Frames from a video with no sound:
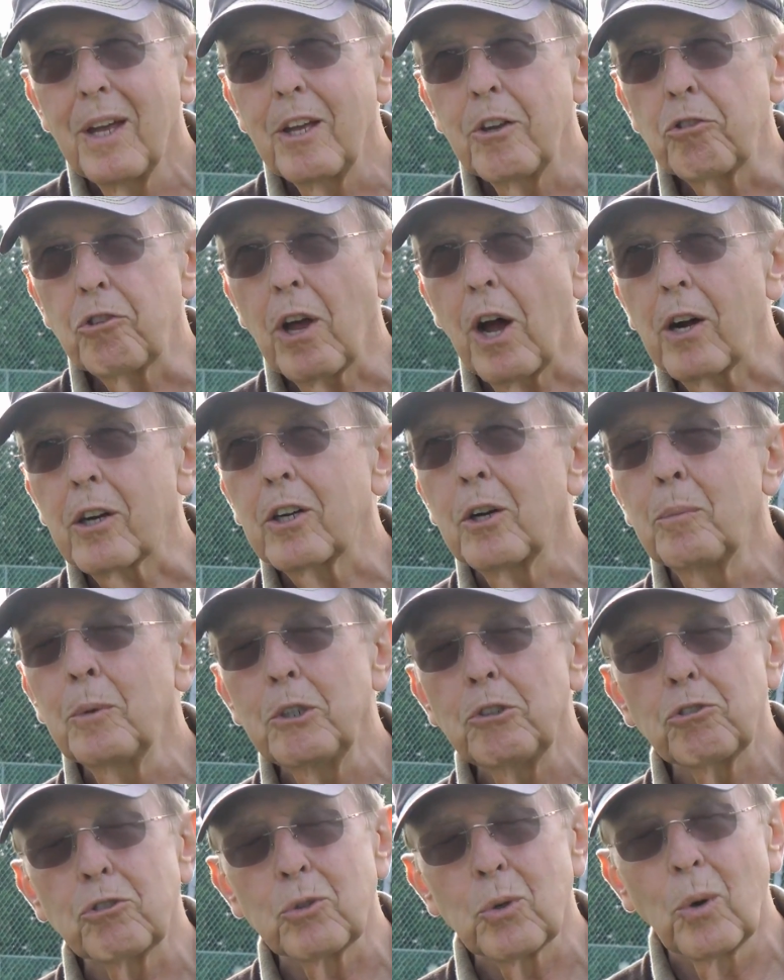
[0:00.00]
is how can
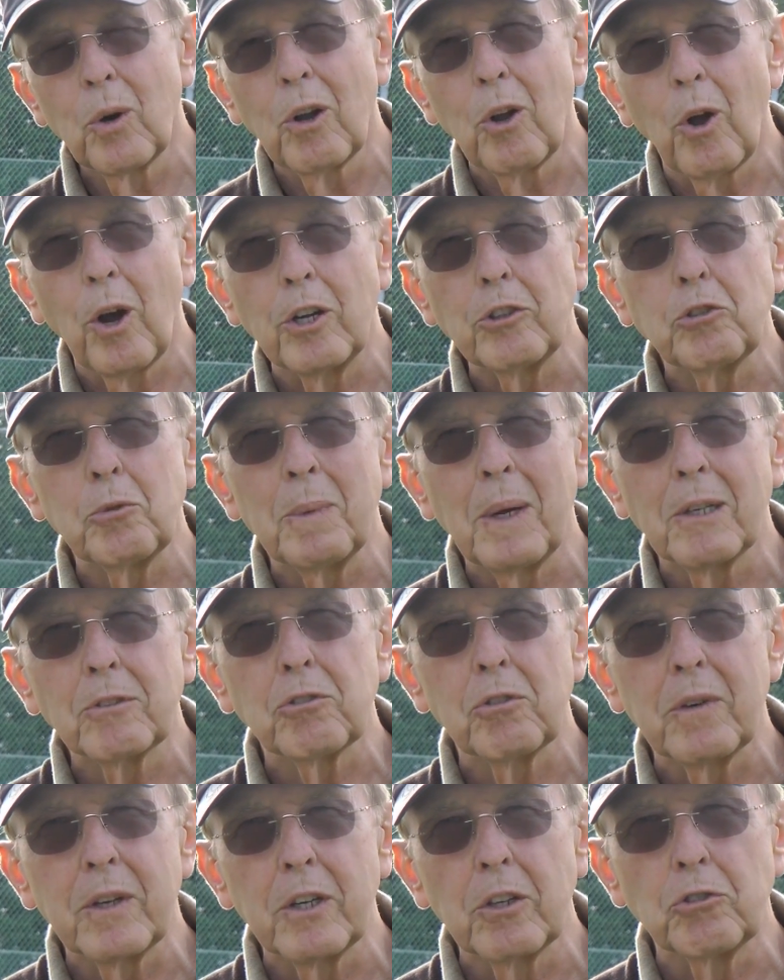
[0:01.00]
we store large
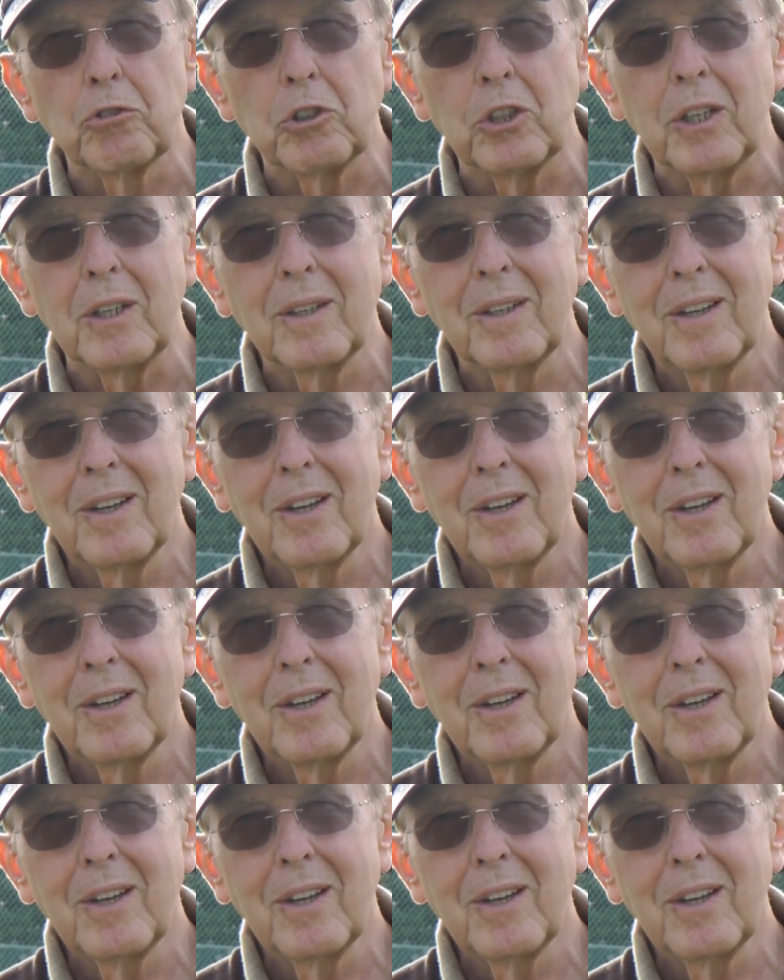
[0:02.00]
amounts of energy